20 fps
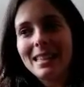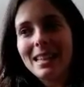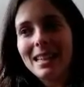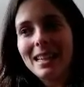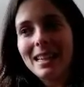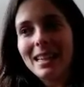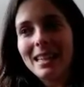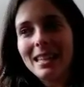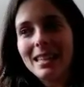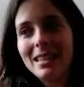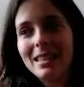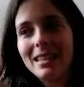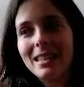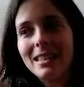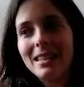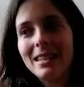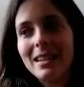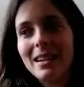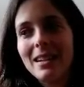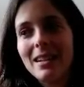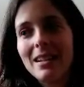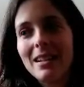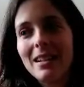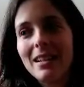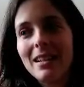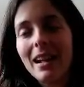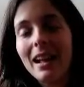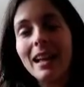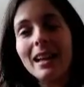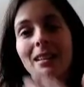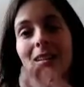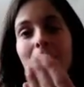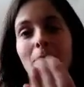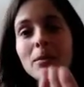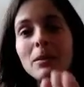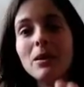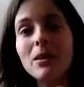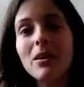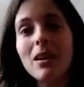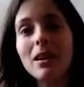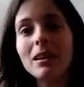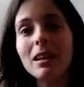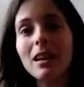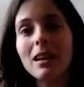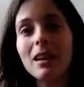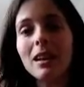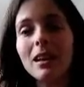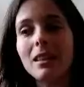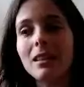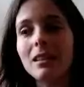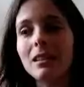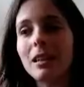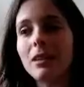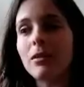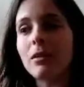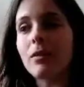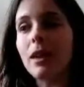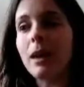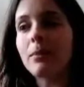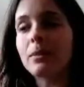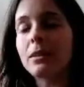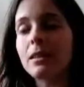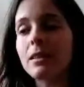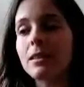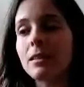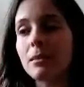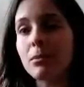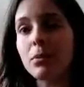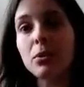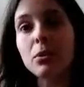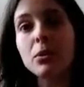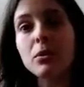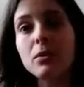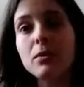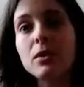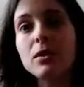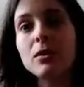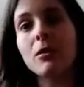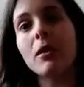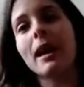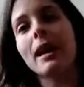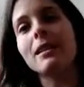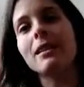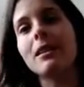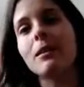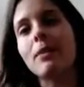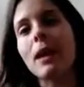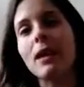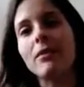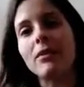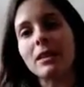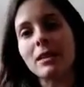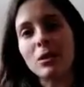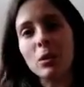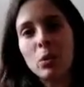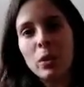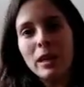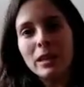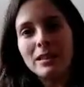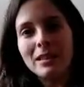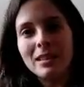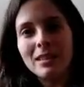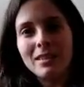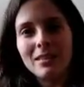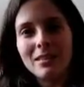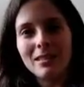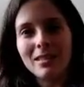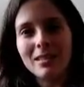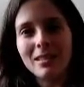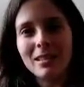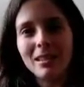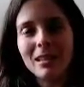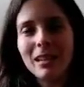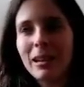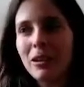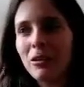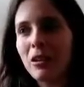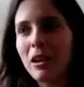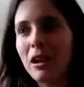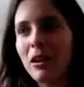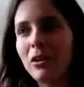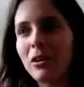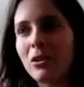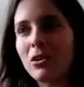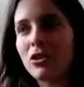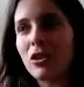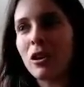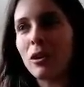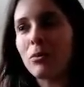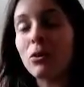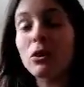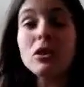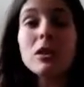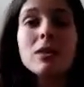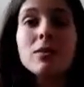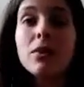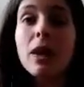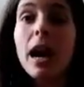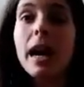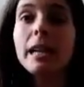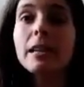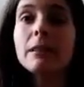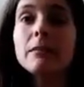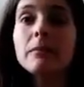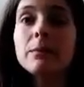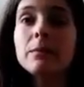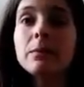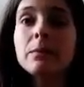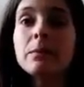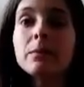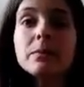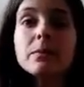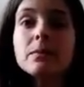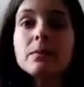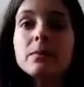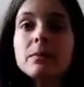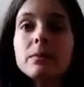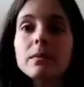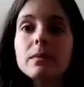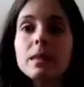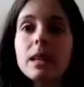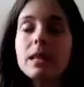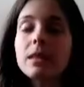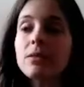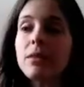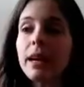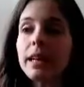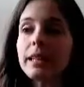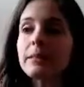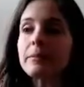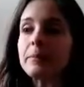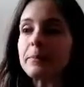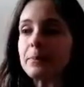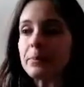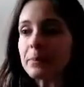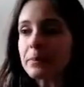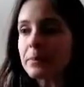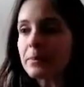I ended up not getting the leave of absence approved, so I ended up having to quit the letter carrier job, which is fine. It's fine.